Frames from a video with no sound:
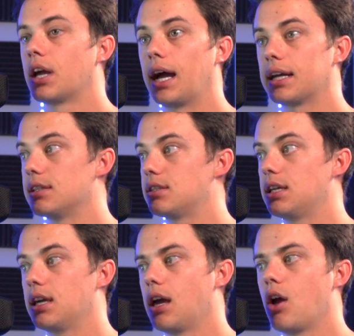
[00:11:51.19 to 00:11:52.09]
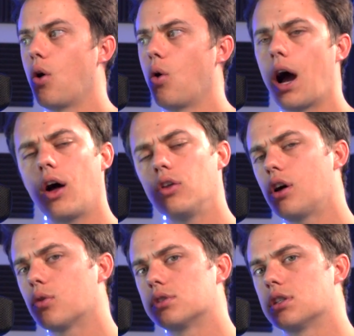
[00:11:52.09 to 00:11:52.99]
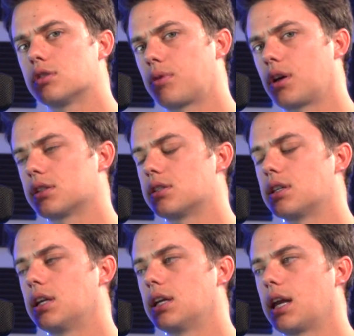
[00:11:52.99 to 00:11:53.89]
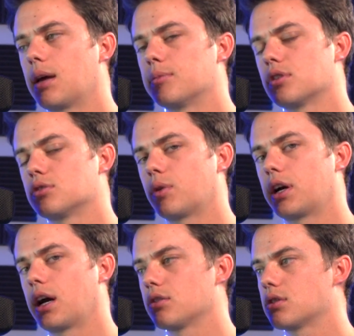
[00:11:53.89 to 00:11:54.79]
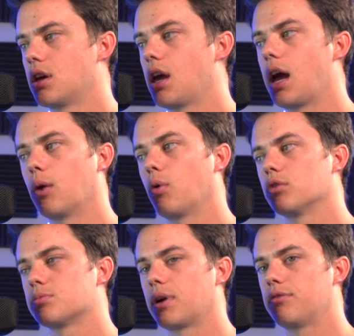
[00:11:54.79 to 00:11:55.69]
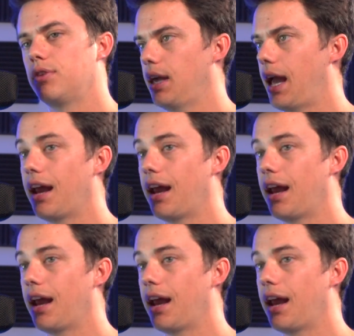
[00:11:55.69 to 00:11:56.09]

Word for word: I can see how long was this product sitting in Amazon's warehouse and what was my fee.